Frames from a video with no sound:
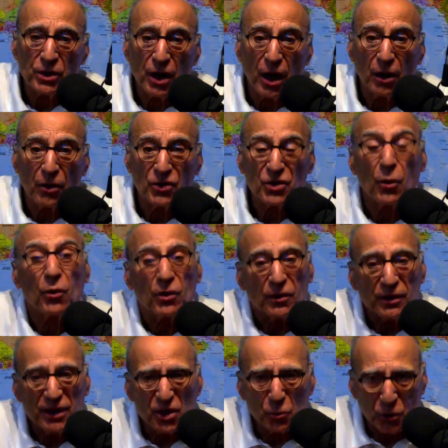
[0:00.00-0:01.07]
Oh,
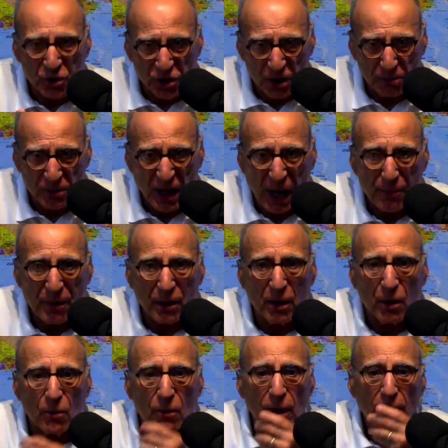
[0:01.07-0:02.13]
this was some time
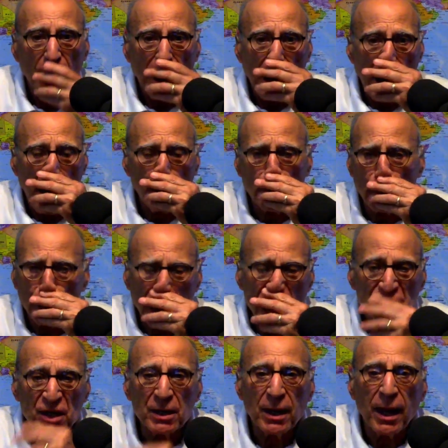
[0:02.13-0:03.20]
ago. I would
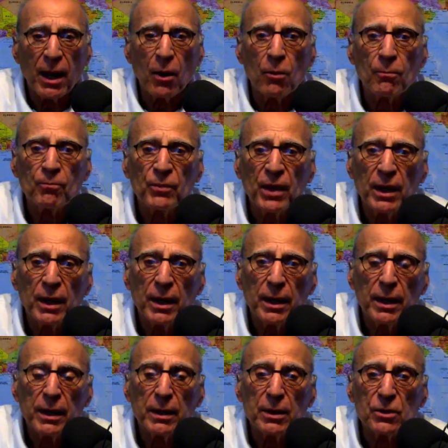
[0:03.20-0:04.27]
imagine now
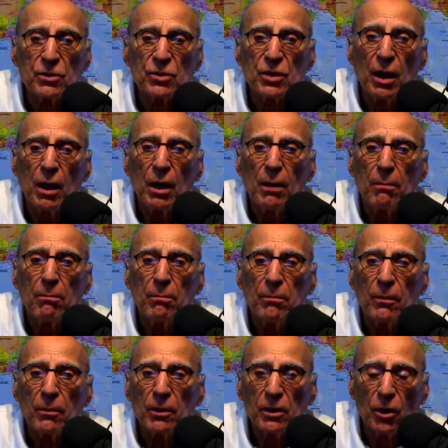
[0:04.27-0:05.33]
it is
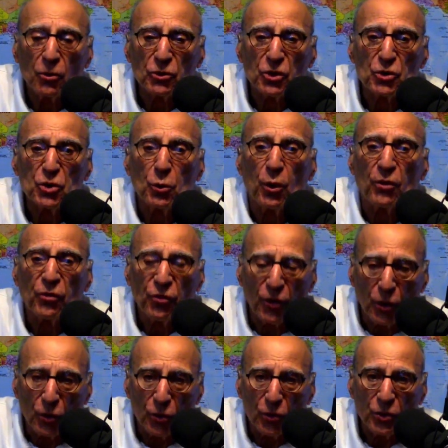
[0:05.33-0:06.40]
closer to a
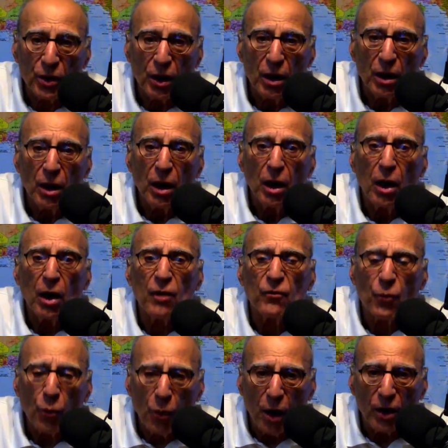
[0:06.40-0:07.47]
third of
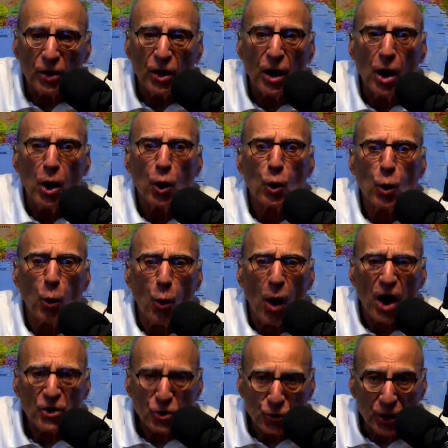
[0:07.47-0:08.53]
$1
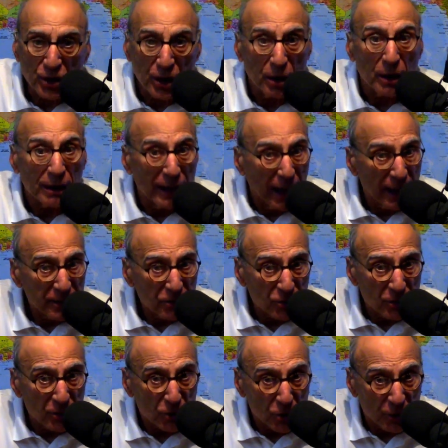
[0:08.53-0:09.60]
quadrillion, not
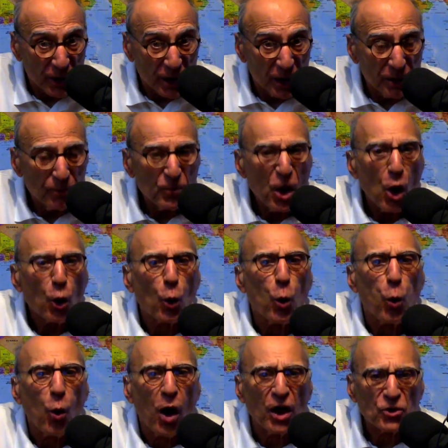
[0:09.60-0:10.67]
trillion,
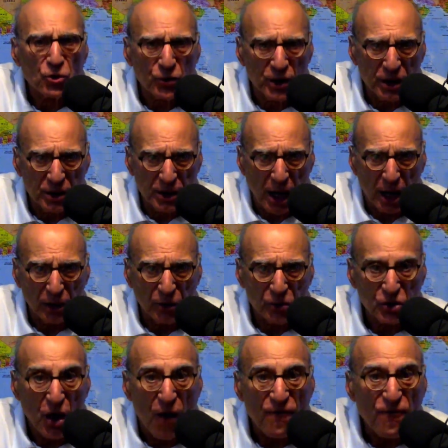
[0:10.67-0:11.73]
quadrillion dollars.
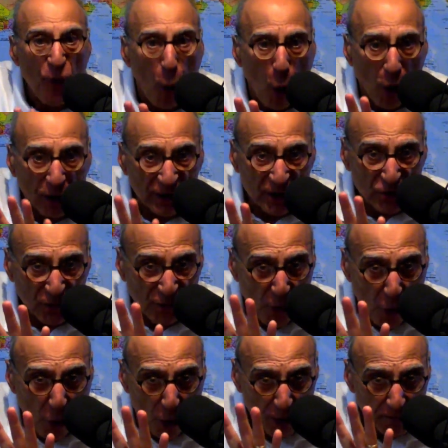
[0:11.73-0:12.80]
There's
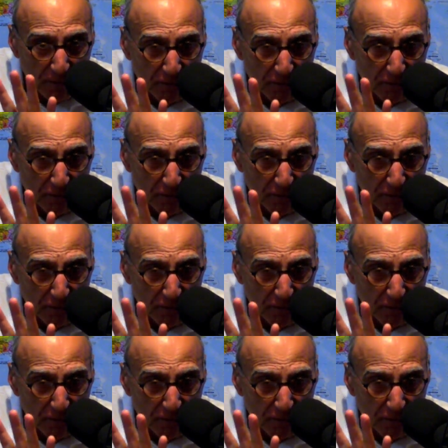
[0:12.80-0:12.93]
four.